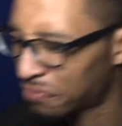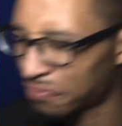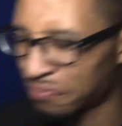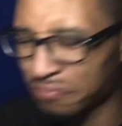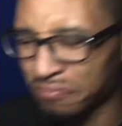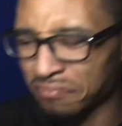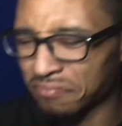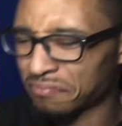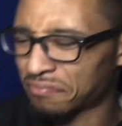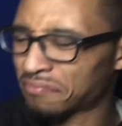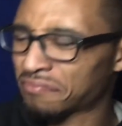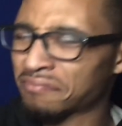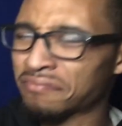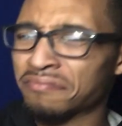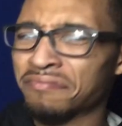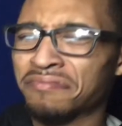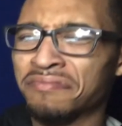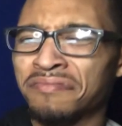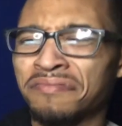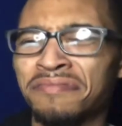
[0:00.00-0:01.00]
Nigga face
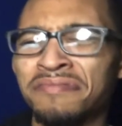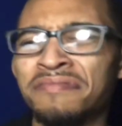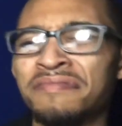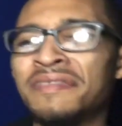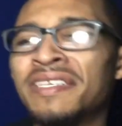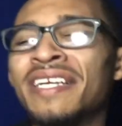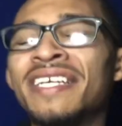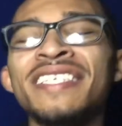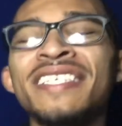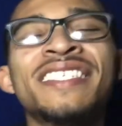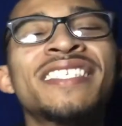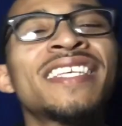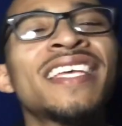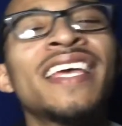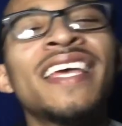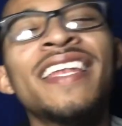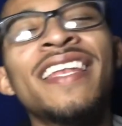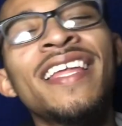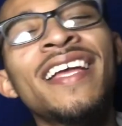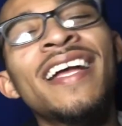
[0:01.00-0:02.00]
card. Nigga
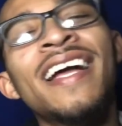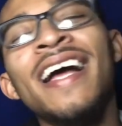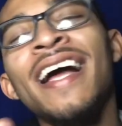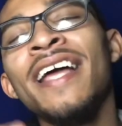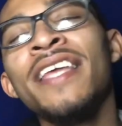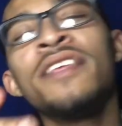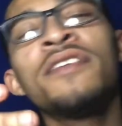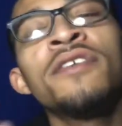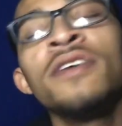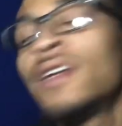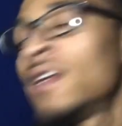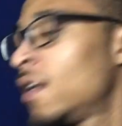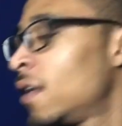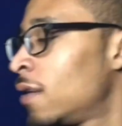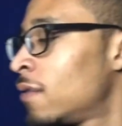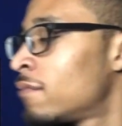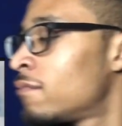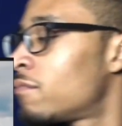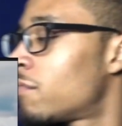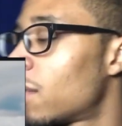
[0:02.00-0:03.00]
said, nigga, how you.
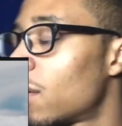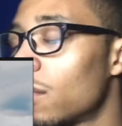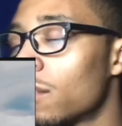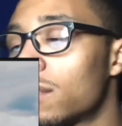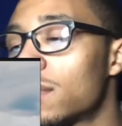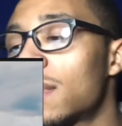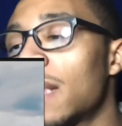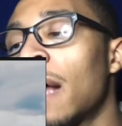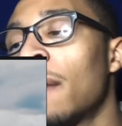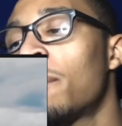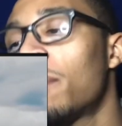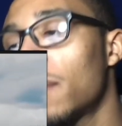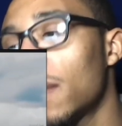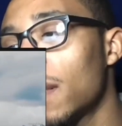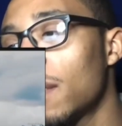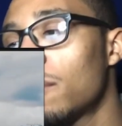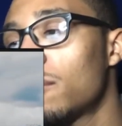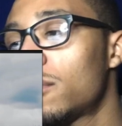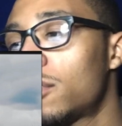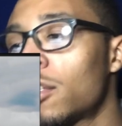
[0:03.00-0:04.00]
Bro, stop
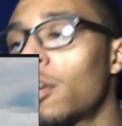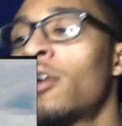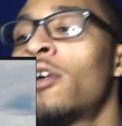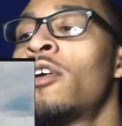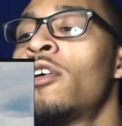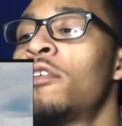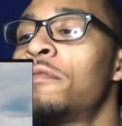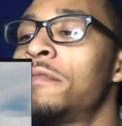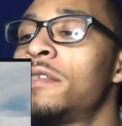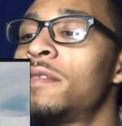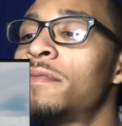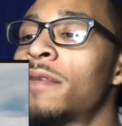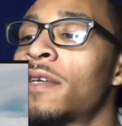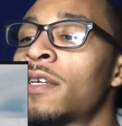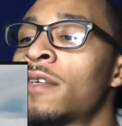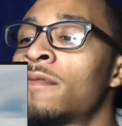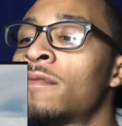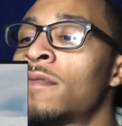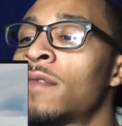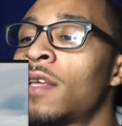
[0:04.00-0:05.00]
playing with y'all homies,
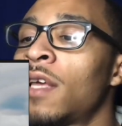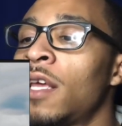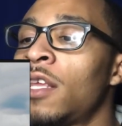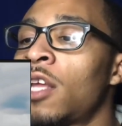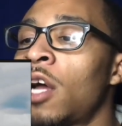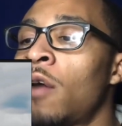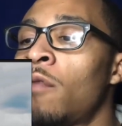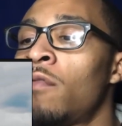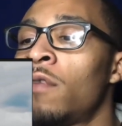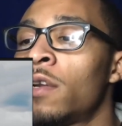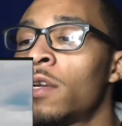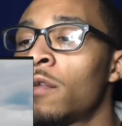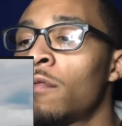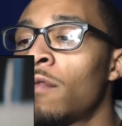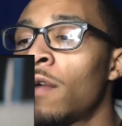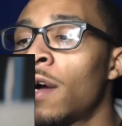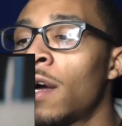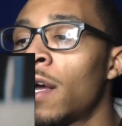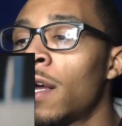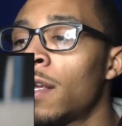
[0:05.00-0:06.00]
man. And y'all wonder
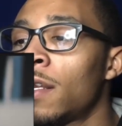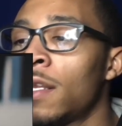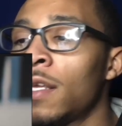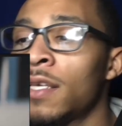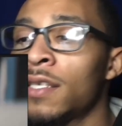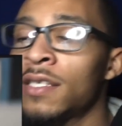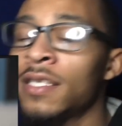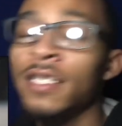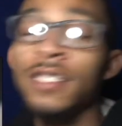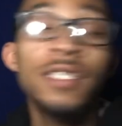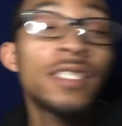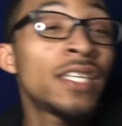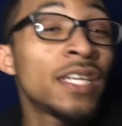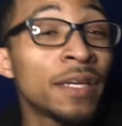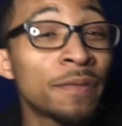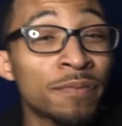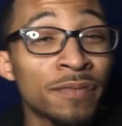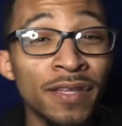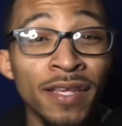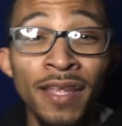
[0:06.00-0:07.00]
why niggas get
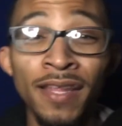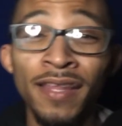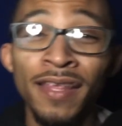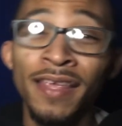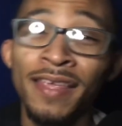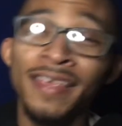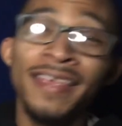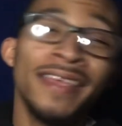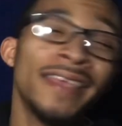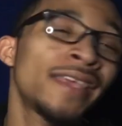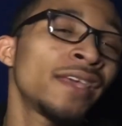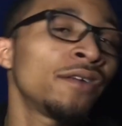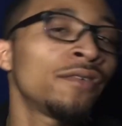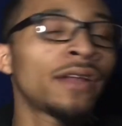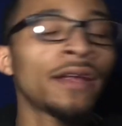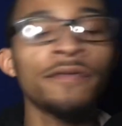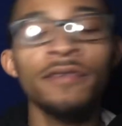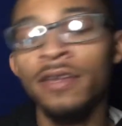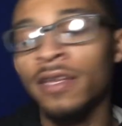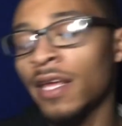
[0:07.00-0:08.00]
chipped and get killed
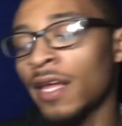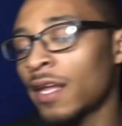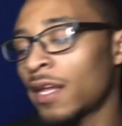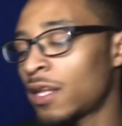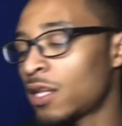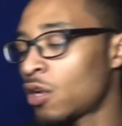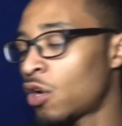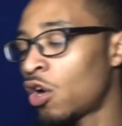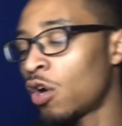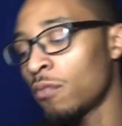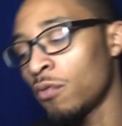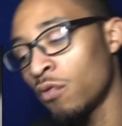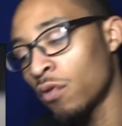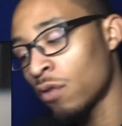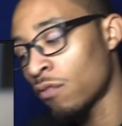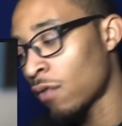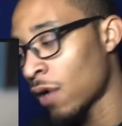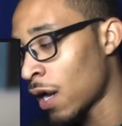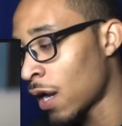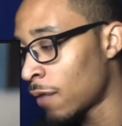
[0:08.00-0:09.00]
every day and your homie want to
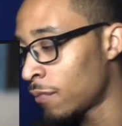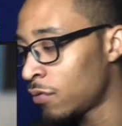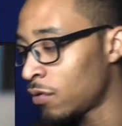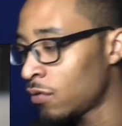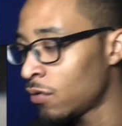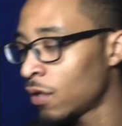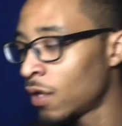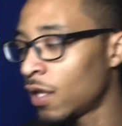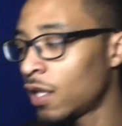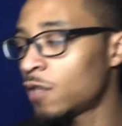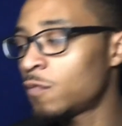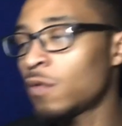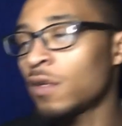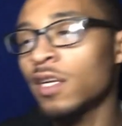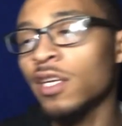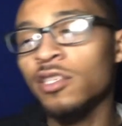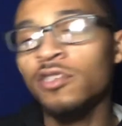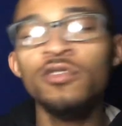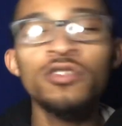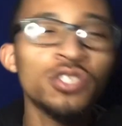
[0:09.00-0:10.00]
rob you. It's
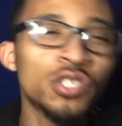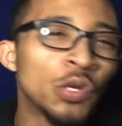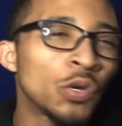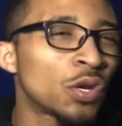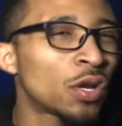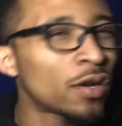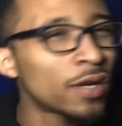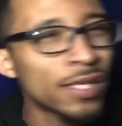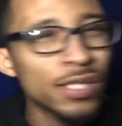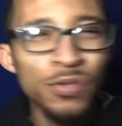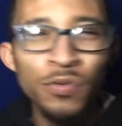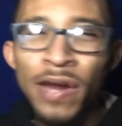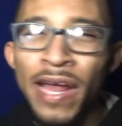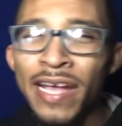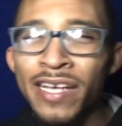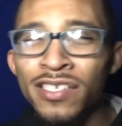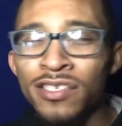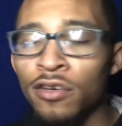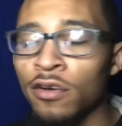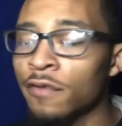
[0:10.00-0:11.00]
because you showing all these
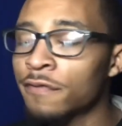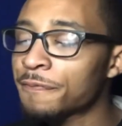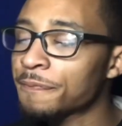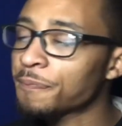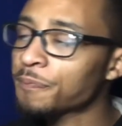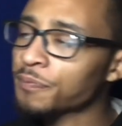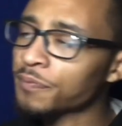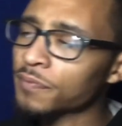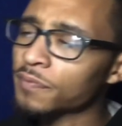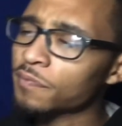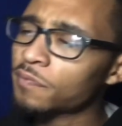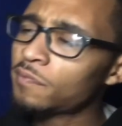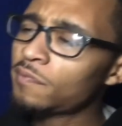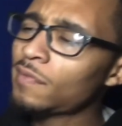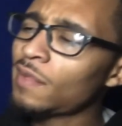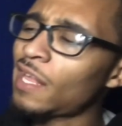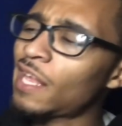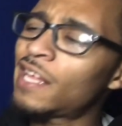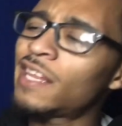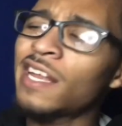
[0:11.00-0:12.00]
racks off
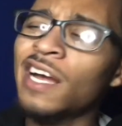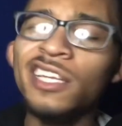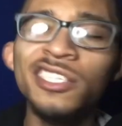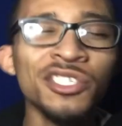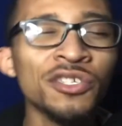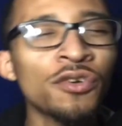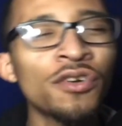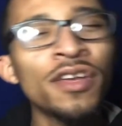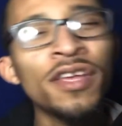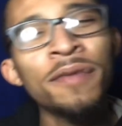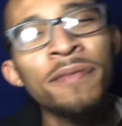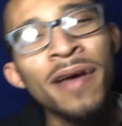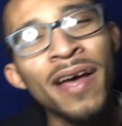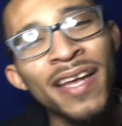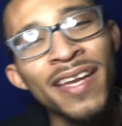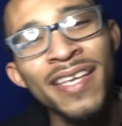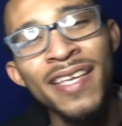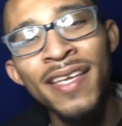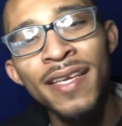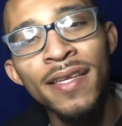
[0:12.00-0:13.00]
and not showing him how
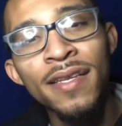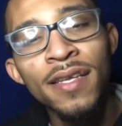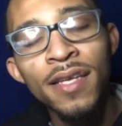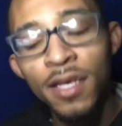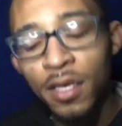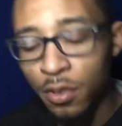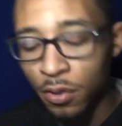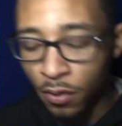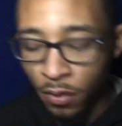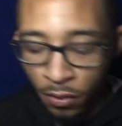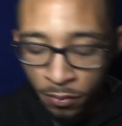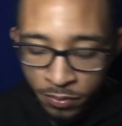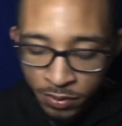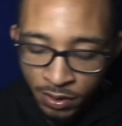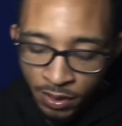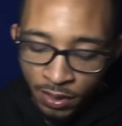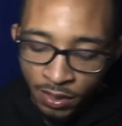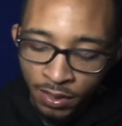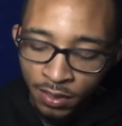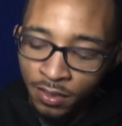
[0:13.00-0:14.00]
to eat. You know what I'm
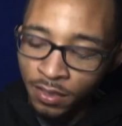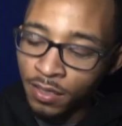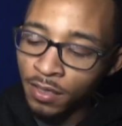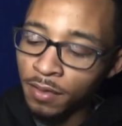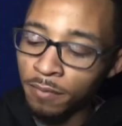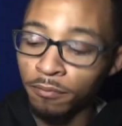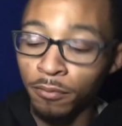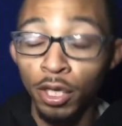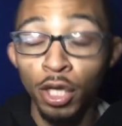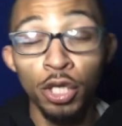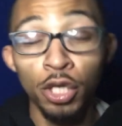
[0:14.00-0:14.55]
saying? Man,